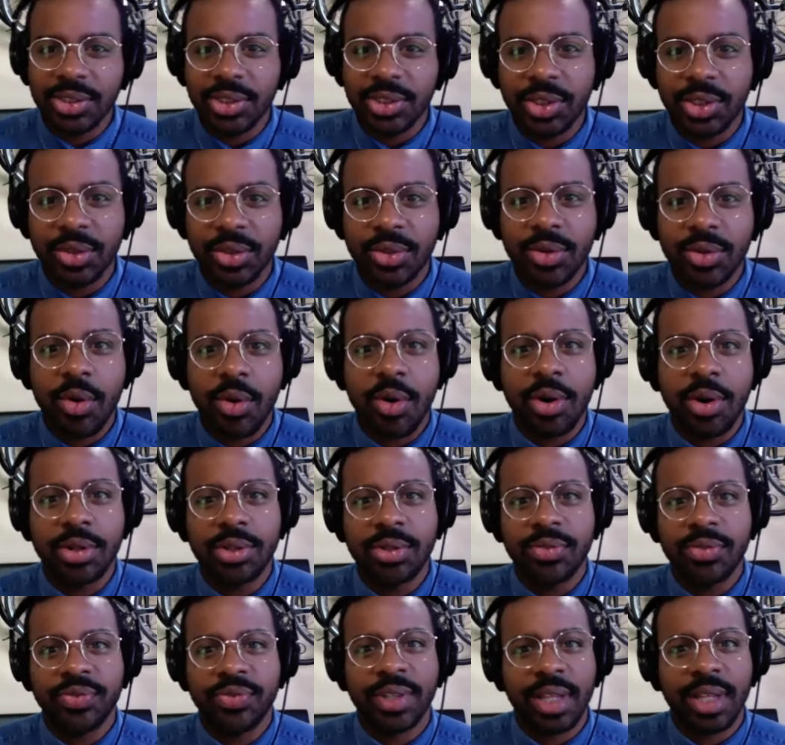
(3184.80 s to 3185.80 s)
you, or
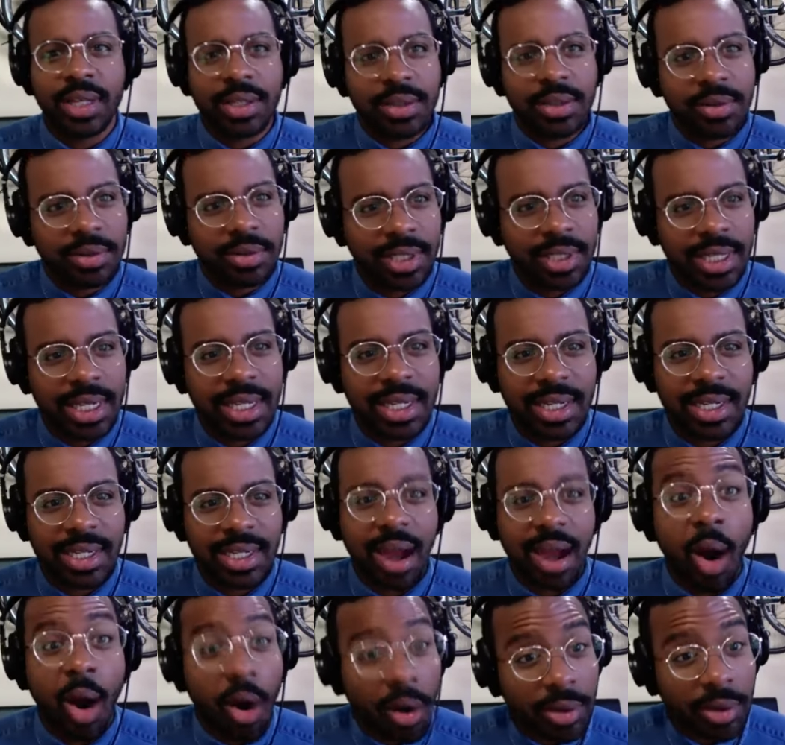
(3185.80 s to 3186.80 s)
you feel like you're
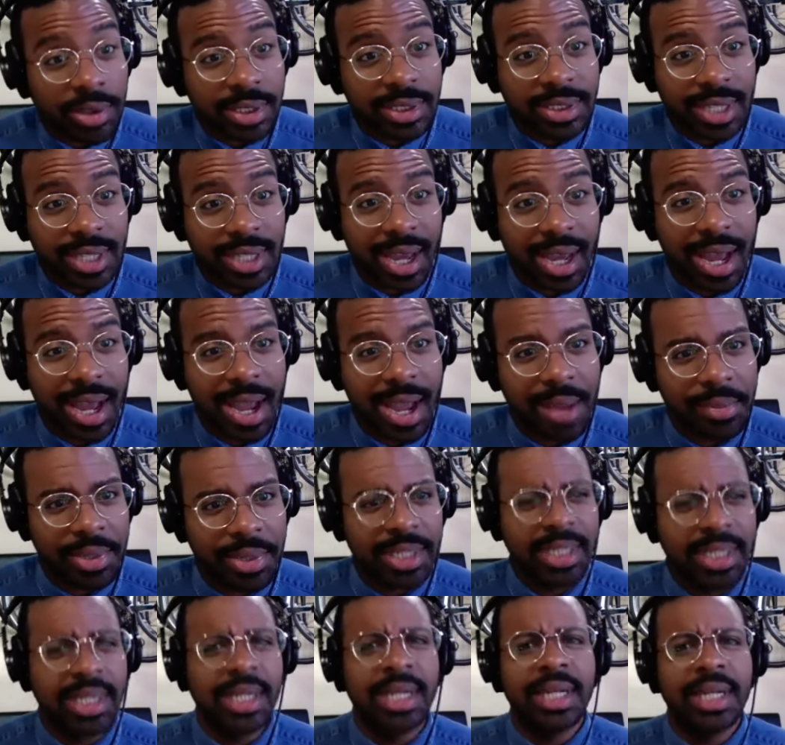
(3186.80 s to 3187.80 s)
leading all the time and
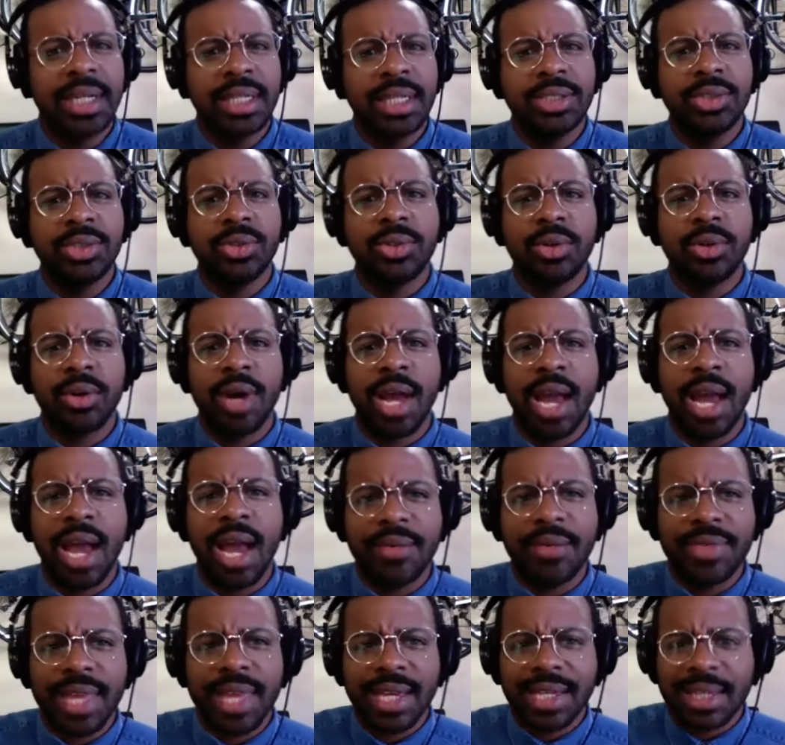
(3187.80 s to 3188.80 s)
you don't
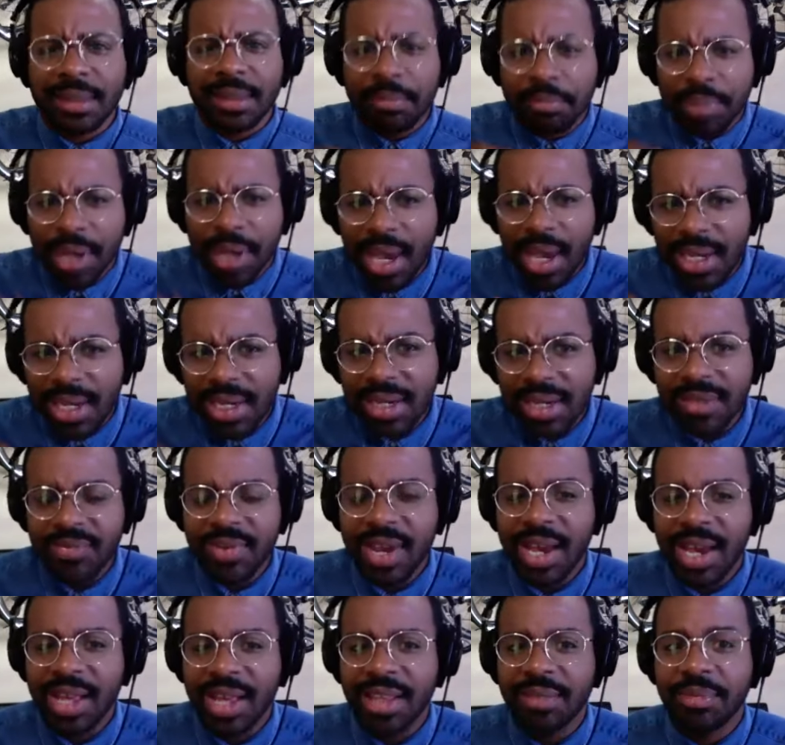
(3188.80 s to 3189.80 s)
have that competitive
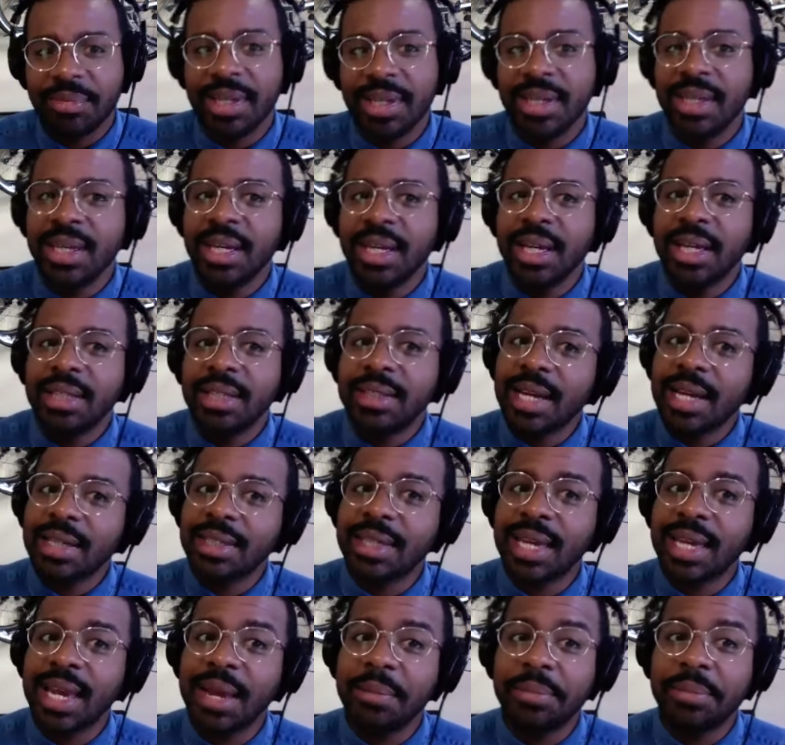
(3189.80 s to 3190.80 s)
element, that
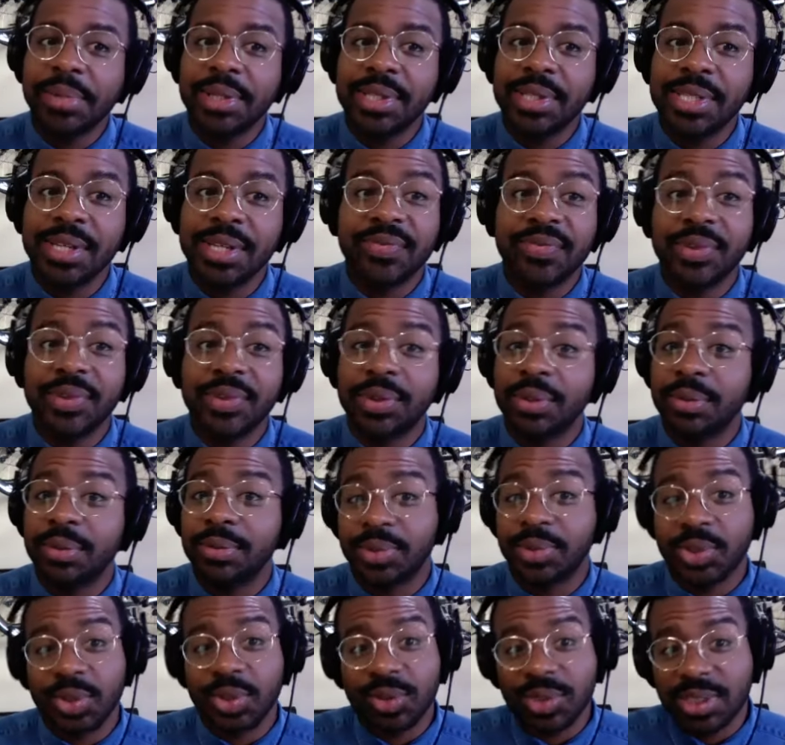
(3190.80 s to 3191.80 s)
can be difficult.
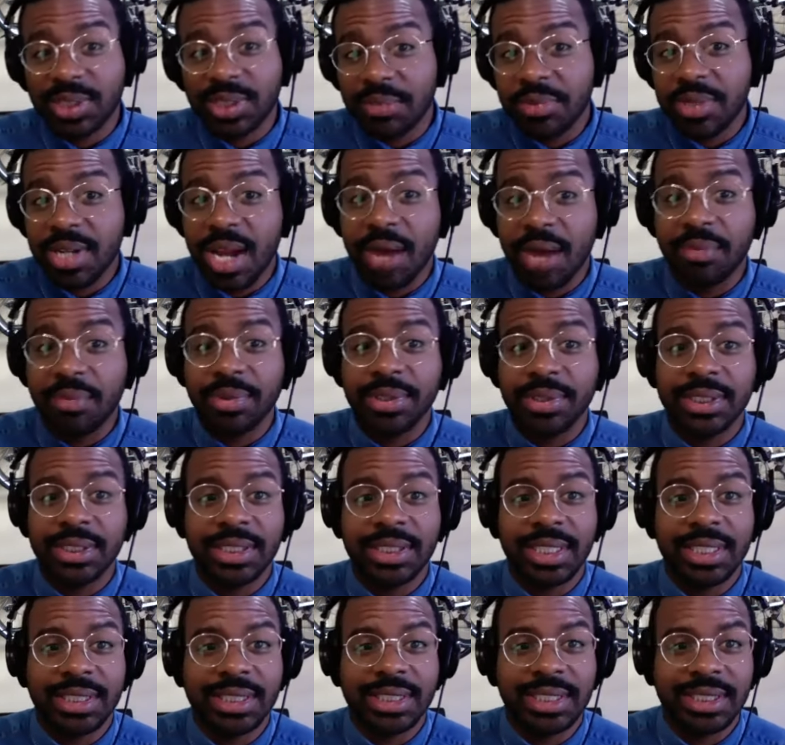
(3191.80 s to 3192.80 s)
So something I would
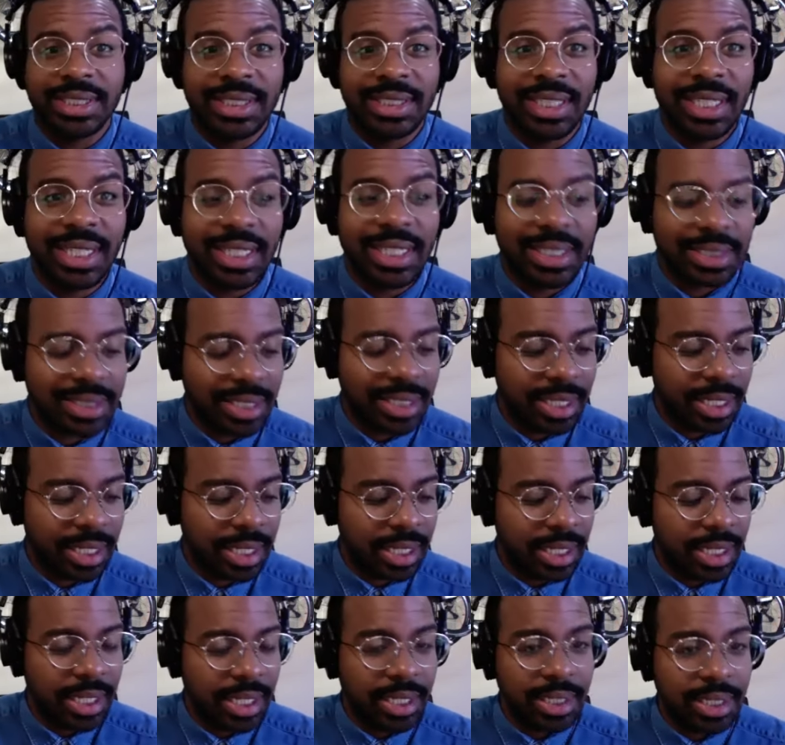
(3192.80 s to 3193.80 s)
suggest is this.
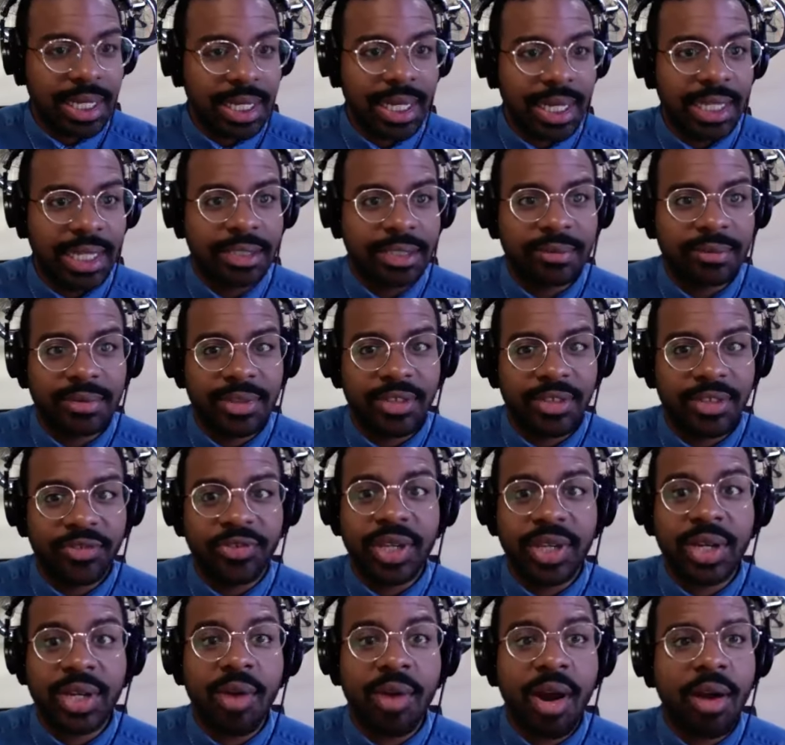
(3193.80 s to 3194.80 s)
Like
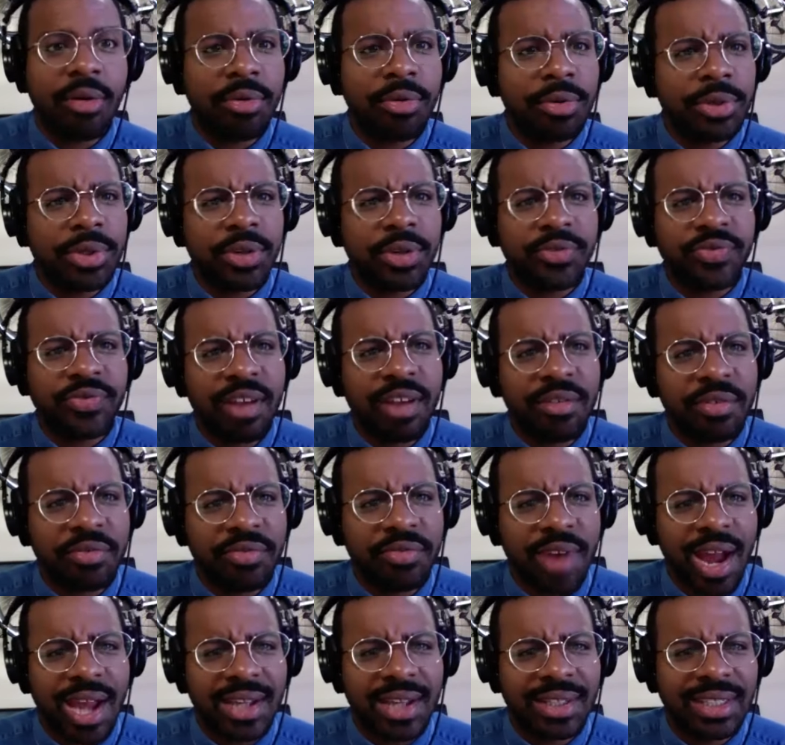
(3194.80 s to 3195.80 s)
Figure out who your favorite
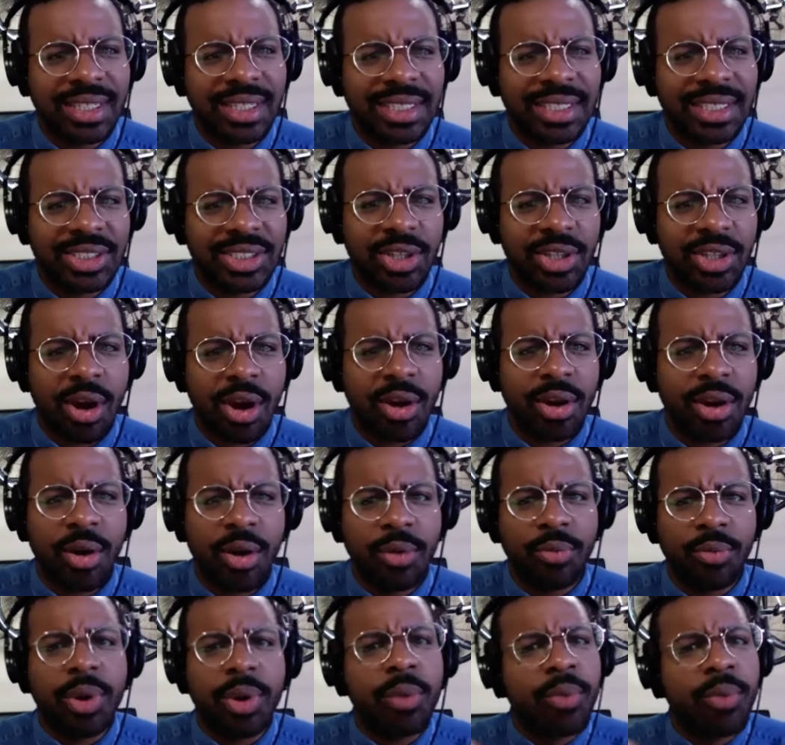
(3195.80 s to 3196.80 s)
violinists are,
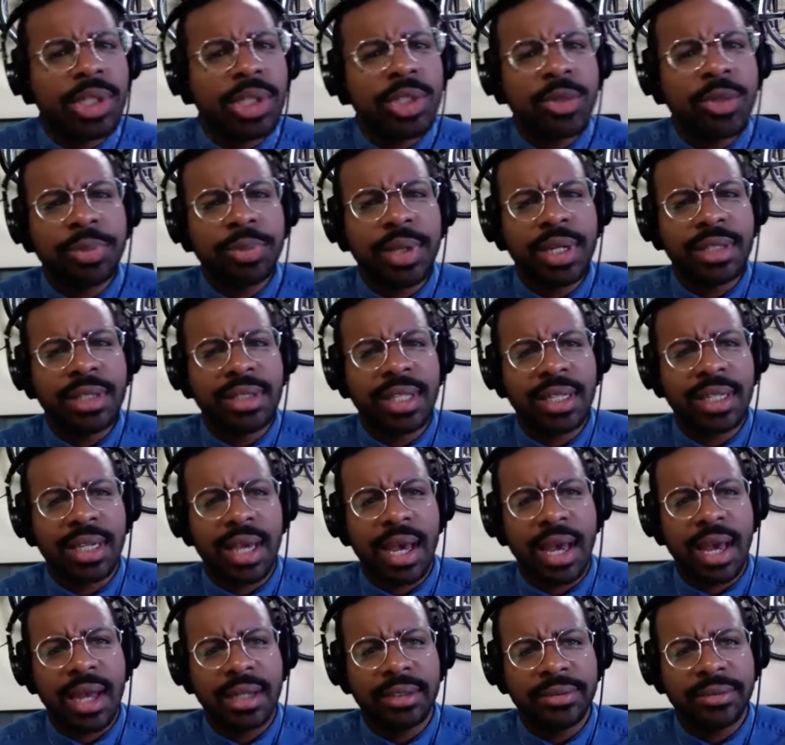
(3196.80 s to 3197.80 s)
or what, what do you play? Think
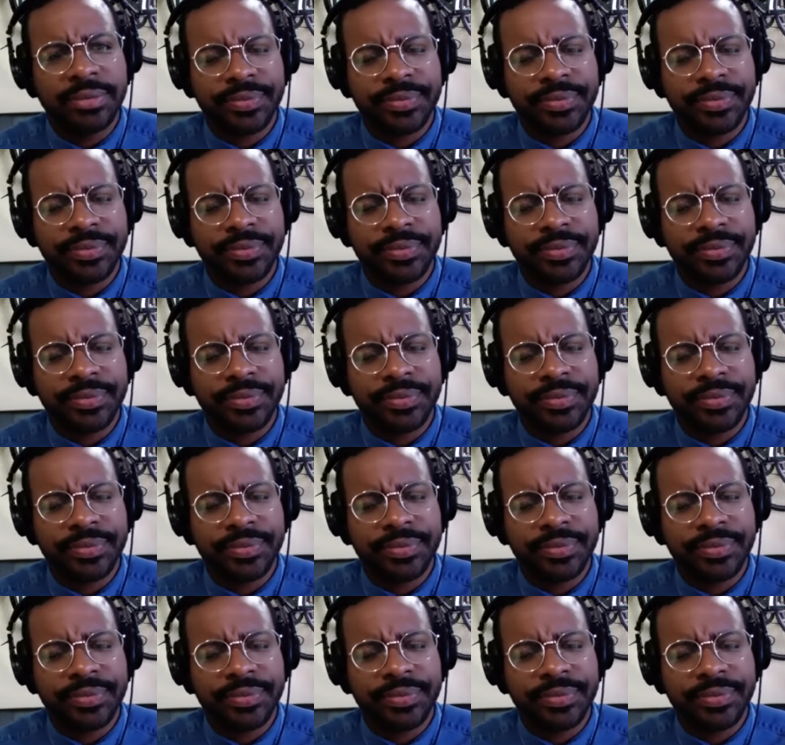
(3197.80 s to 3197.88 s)
I